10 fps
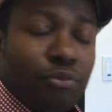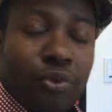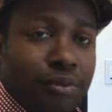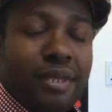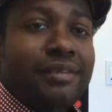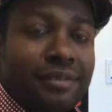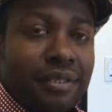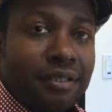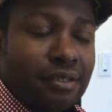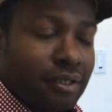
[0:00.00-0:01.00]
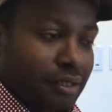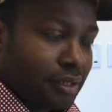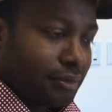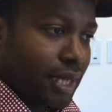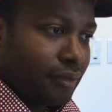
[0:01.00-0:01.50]
Well, the best thing
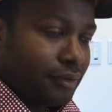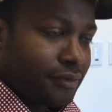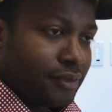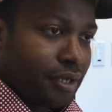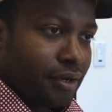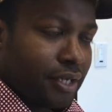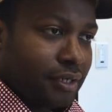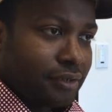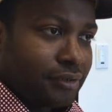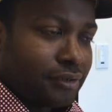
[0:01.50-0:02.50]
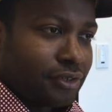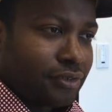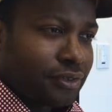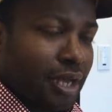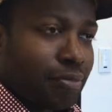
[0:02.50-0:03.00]
about the CRN is
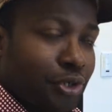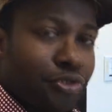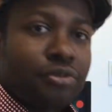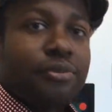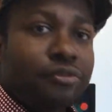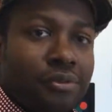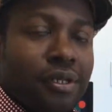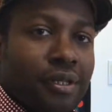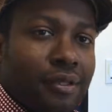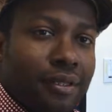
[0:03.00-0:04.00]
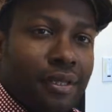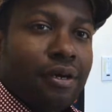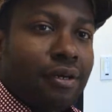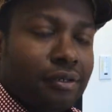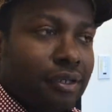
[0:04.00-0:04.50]
just how personable they
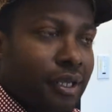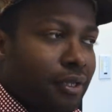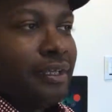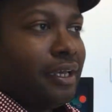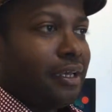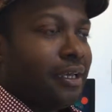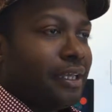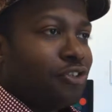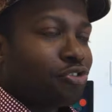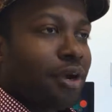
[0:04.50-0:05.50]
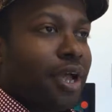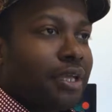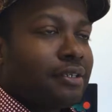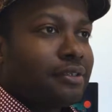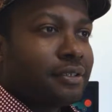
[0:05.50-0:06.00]
are, and
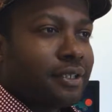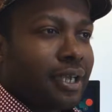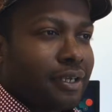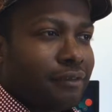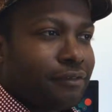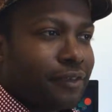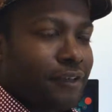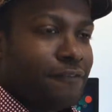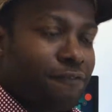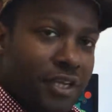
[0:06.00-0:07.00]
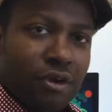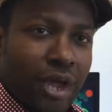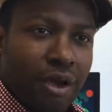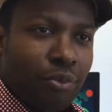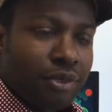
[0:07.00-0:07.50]
trying to kind of figure
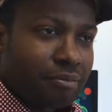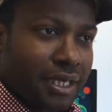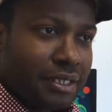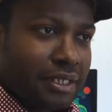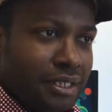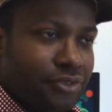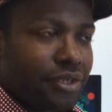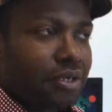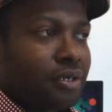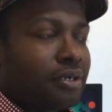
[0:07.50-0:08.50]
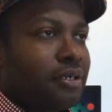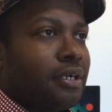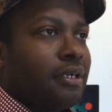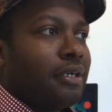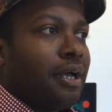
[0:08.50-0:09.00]
out what my needs are,
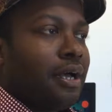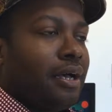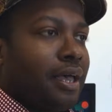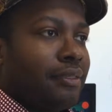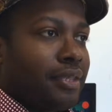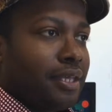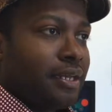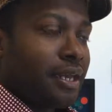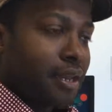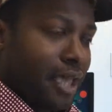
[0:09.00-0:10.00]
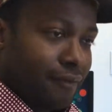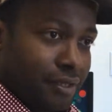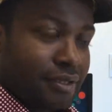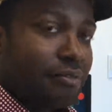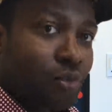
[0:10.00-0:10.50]
and then
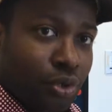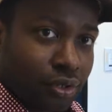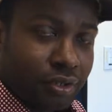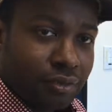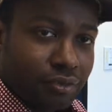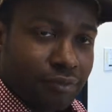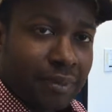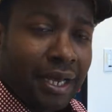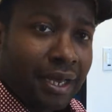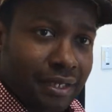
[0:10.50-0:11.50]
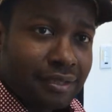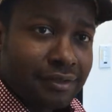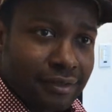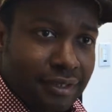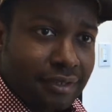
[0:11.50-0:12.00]
having them work sort of behind the
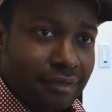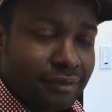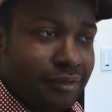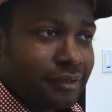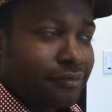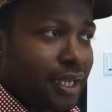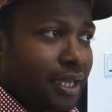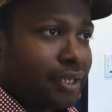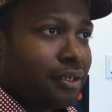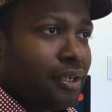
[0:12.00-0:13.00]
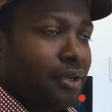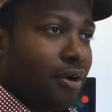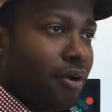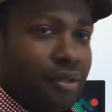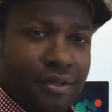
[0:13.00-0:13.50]
scenes to find
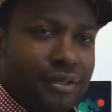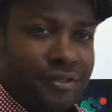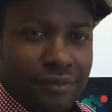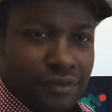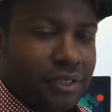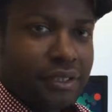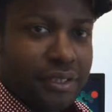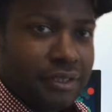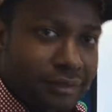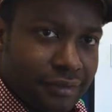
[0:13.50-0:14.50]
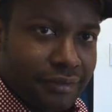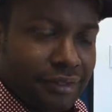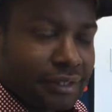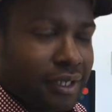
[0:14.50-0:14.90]
all of these different leads